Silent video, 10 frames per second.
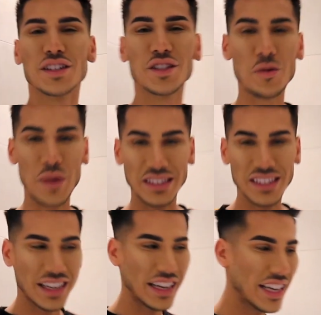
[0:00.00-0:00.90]
so
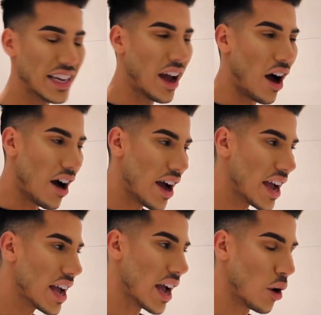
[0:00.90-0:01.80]
basically
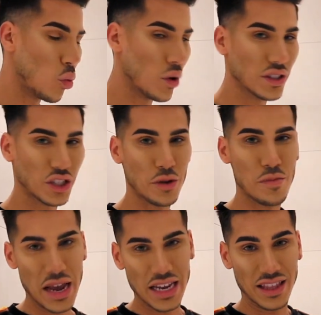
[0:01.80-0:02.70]
I want to
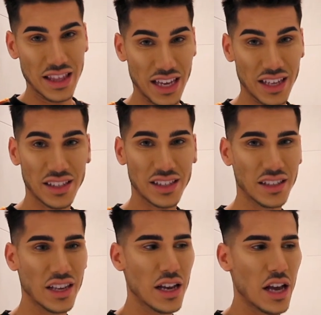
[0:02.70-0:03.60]
make
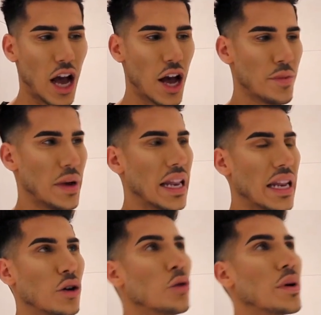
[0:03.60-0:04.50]
this a
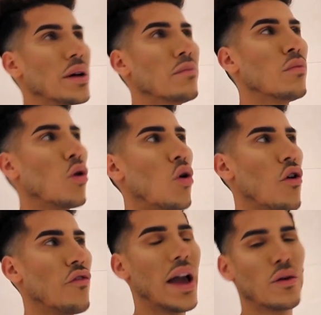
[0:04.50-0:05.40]
little bit more
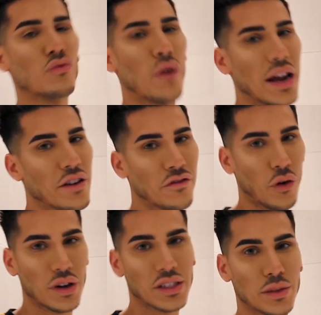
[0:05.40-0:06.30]
of a
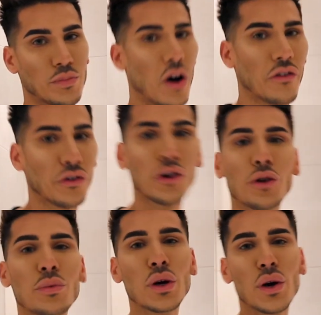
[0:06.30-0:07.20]
rainforest
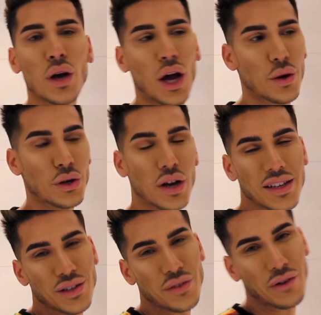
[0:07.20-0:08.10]
bathroom. You
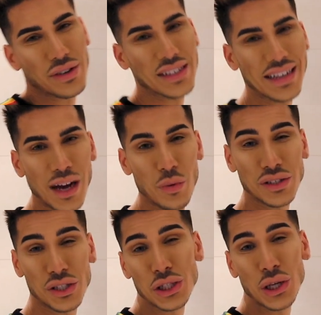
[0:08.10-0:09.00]
guys know that recently I
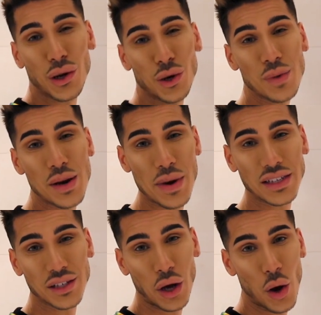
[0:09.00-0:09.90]
went to Tulum in
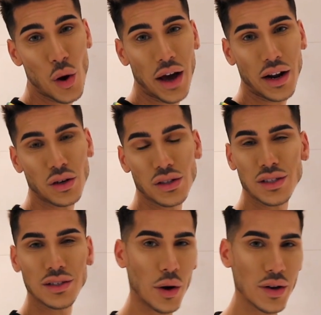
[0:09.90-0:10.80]
Mexico and I got
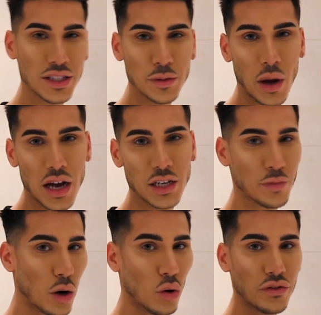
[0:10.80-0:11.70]
so inspired
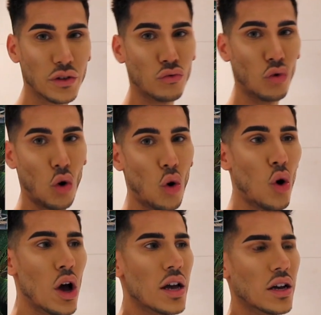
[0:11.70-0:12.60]
by all of the
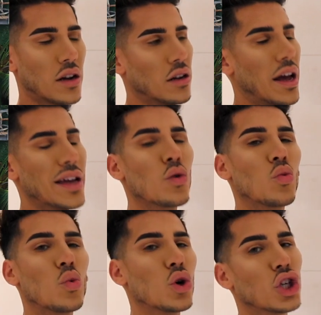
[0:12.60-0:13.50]
raw kind of like
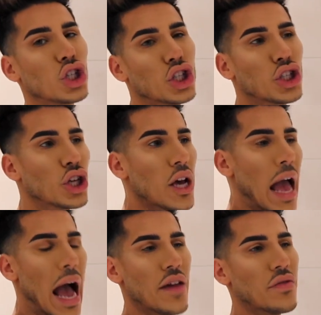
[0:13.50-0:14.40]
wood
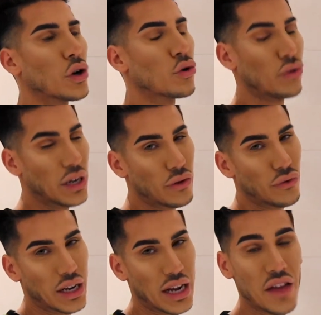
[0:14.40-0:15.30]
and the
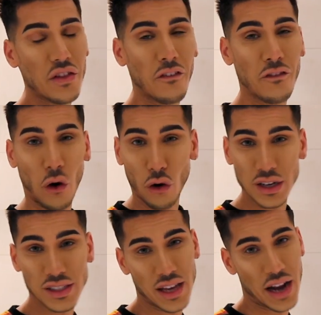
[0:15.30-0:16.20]
greenery and the
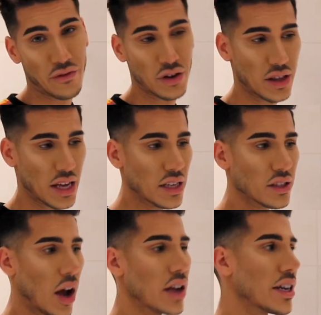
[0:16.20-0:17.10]
forest and everything.
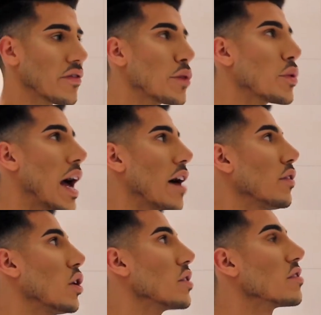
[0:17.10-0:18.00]
So I definitely want to have
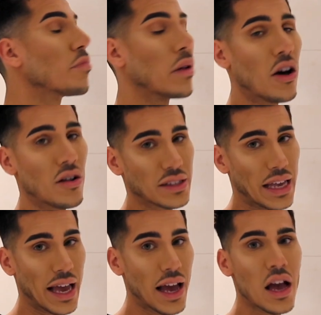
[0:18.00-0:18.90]
loads of plants
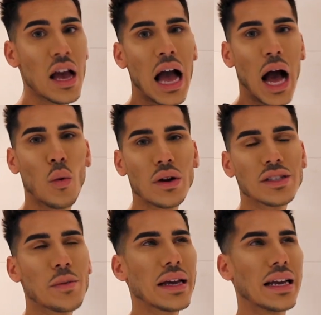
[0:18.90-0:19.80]
here. I wanted
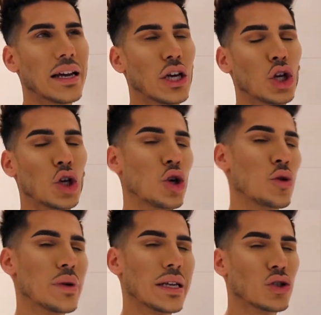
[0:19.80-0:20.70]
to make it like a
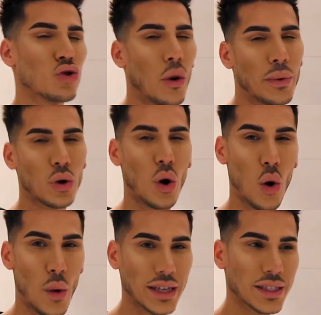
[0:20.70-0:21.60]
humid tropical
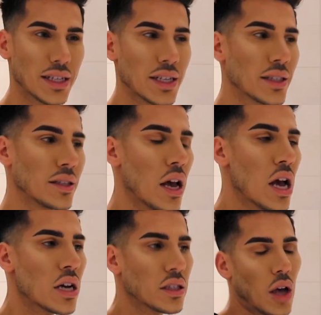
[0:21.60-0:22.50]
oasis.
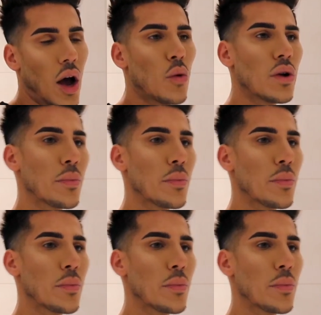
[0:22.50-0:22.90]
So I want to